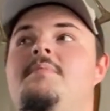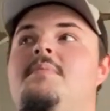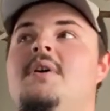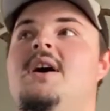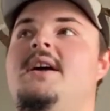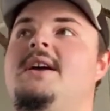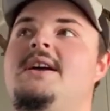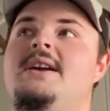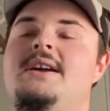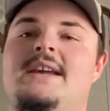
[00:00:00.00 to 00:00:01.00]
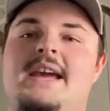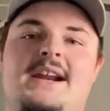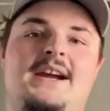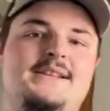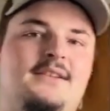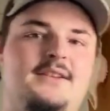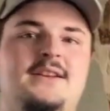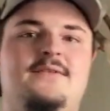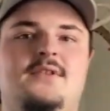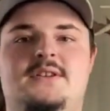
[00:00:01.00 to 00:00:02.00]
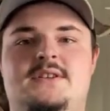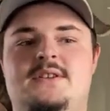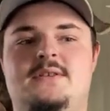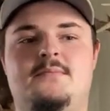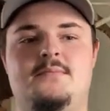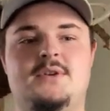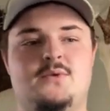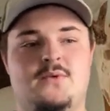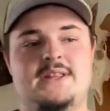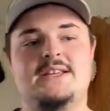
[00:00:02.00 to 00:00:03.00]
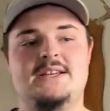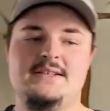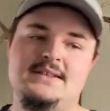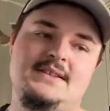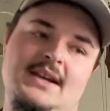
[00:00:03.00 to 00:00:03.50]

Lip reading: But can I tell a difference between this